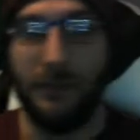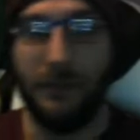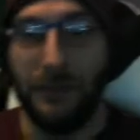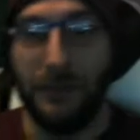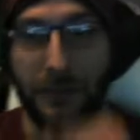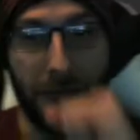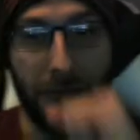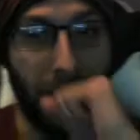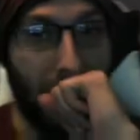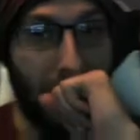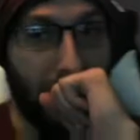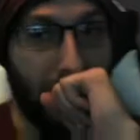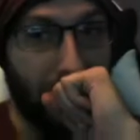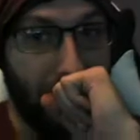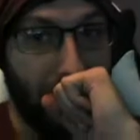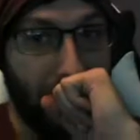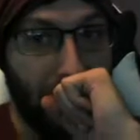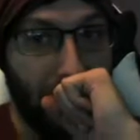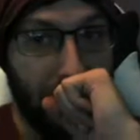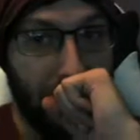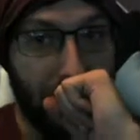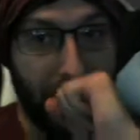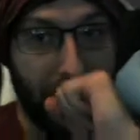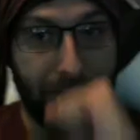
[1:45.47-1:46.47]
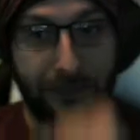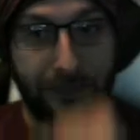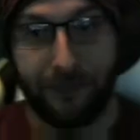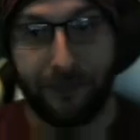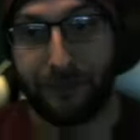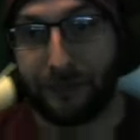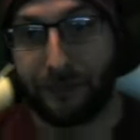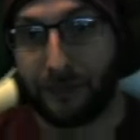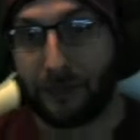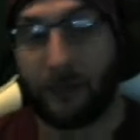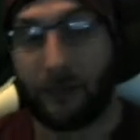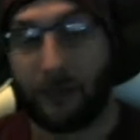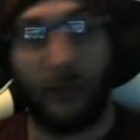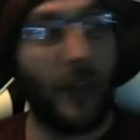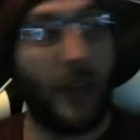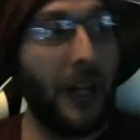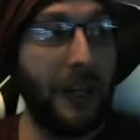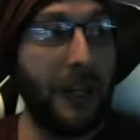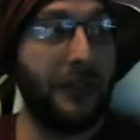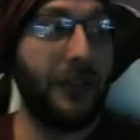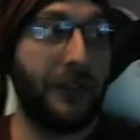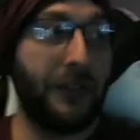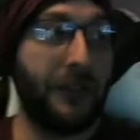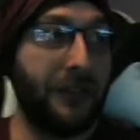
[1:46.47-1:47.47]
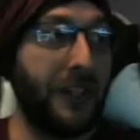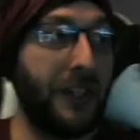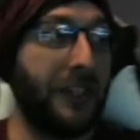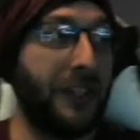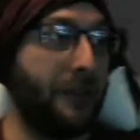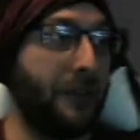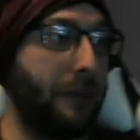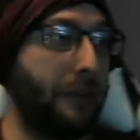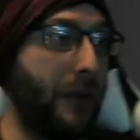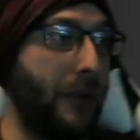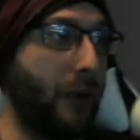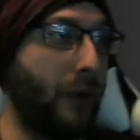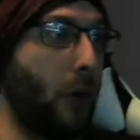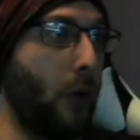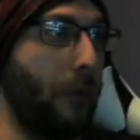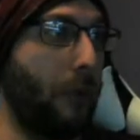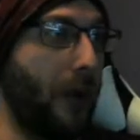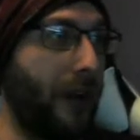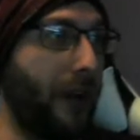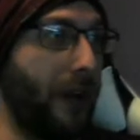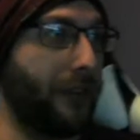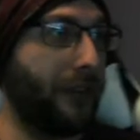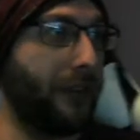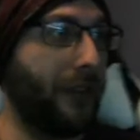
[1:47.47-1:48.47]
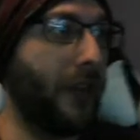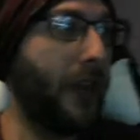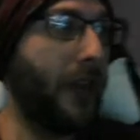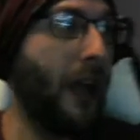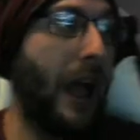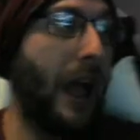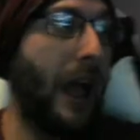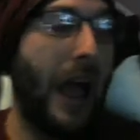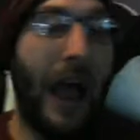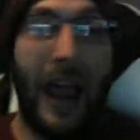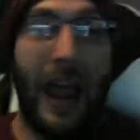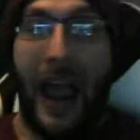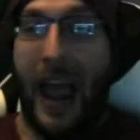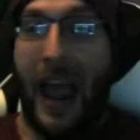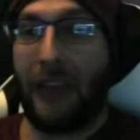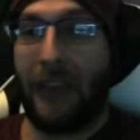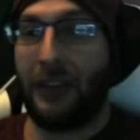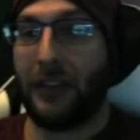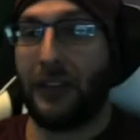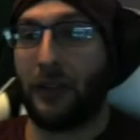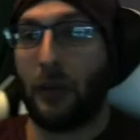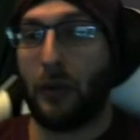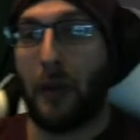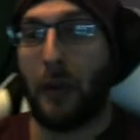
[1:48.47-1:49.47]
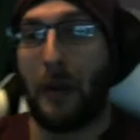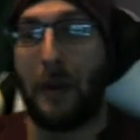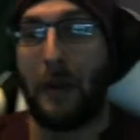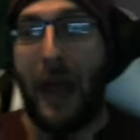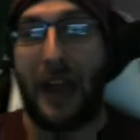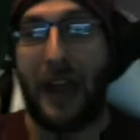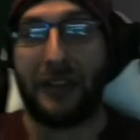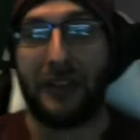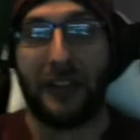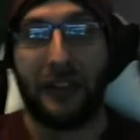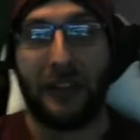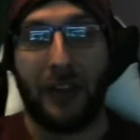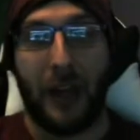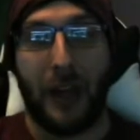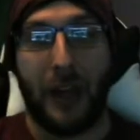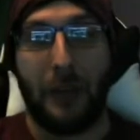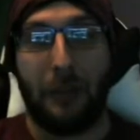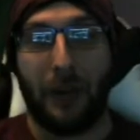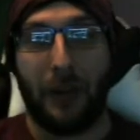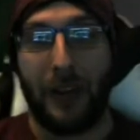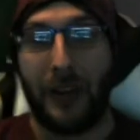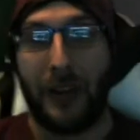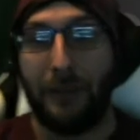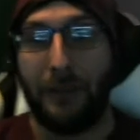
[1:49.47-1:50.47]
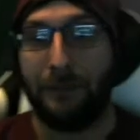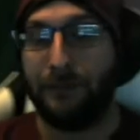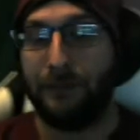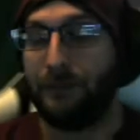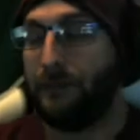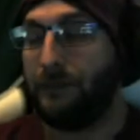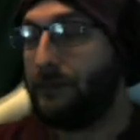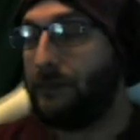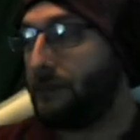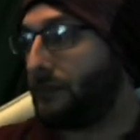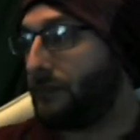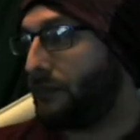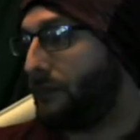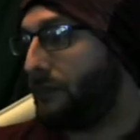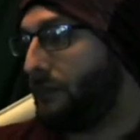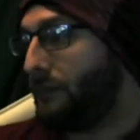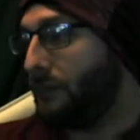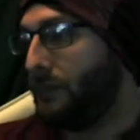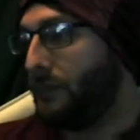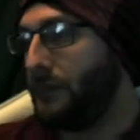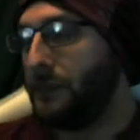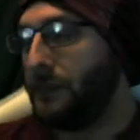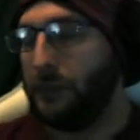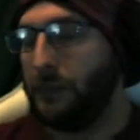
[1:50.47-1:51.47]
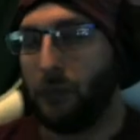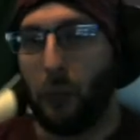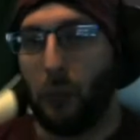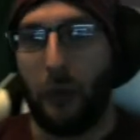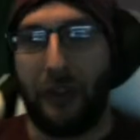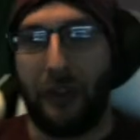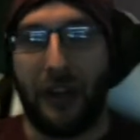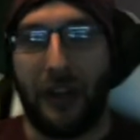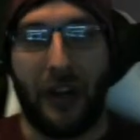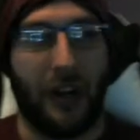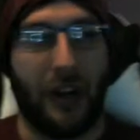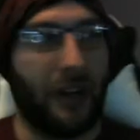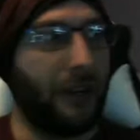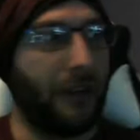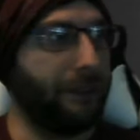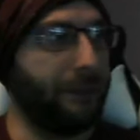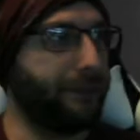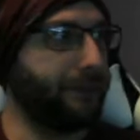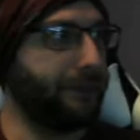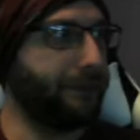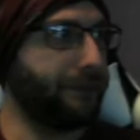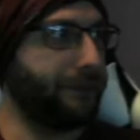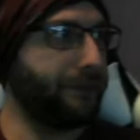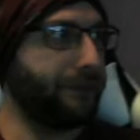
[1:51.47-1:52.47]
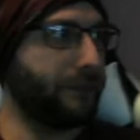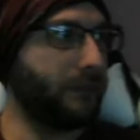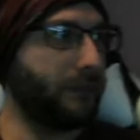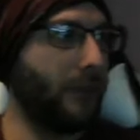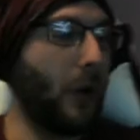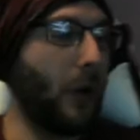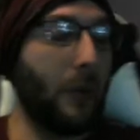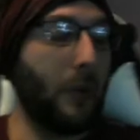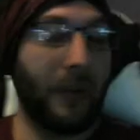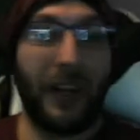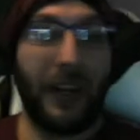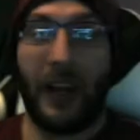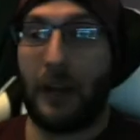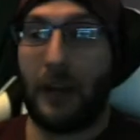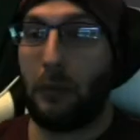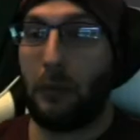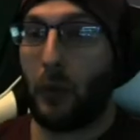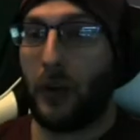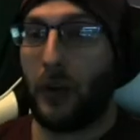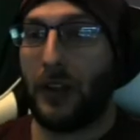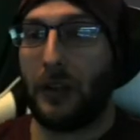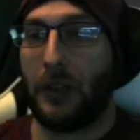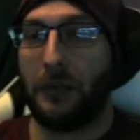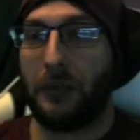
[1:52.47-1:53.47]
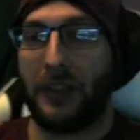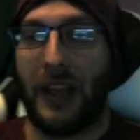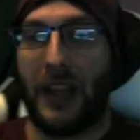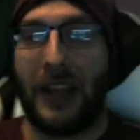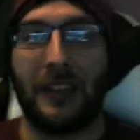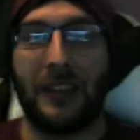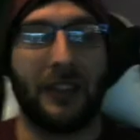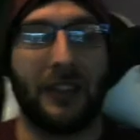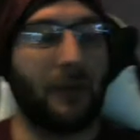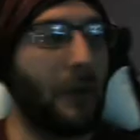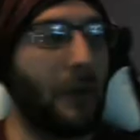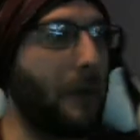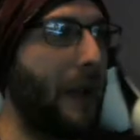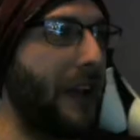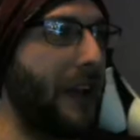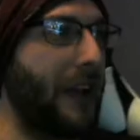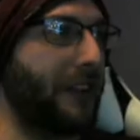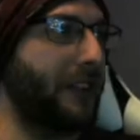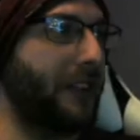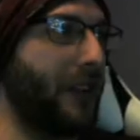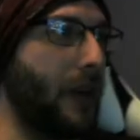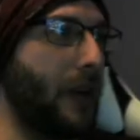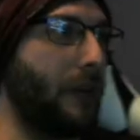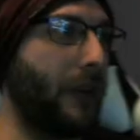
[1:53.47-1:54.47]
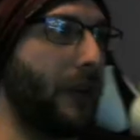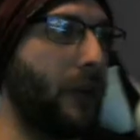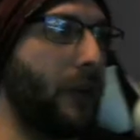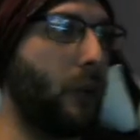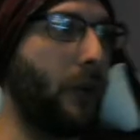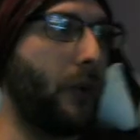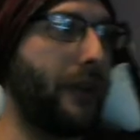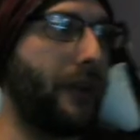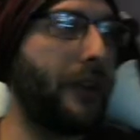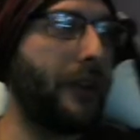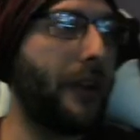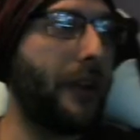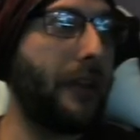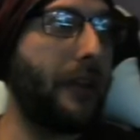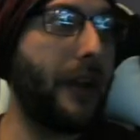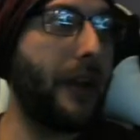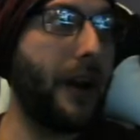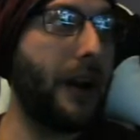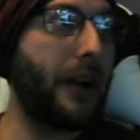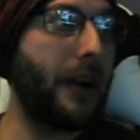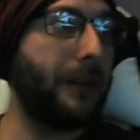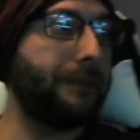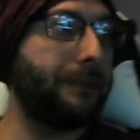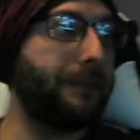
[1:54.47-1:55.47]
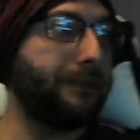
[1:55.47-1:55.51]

Oh, excuse me. It just needs to be robust. I had this on my Magic and Nightblade with their. Oh my god, more hiccups. I had this on my Magic and Nightblade with their